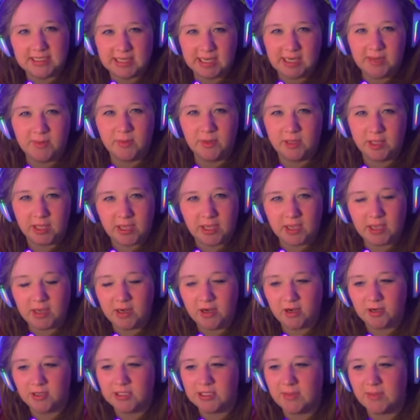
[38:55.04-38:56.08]
table that
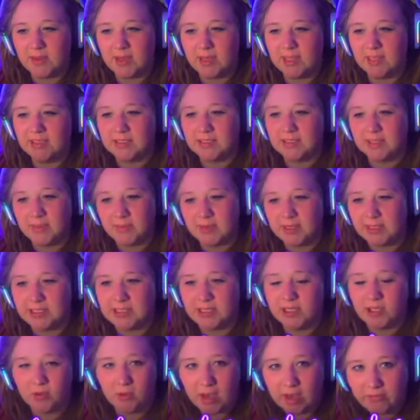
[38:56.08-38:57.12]
your sim has? I'm guessing
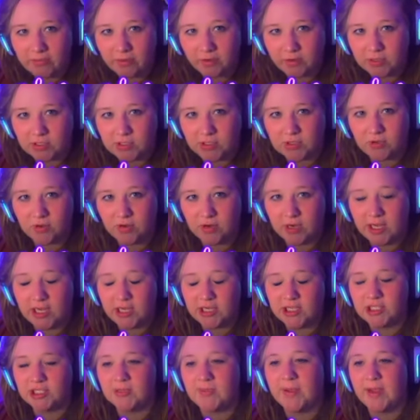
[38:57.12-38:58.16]
you have the crystal
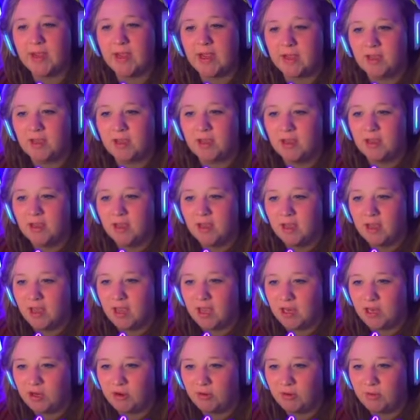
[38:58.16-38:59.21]
creations pack
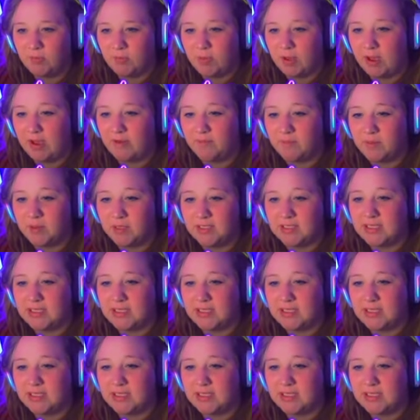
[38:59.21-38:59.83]
and you have put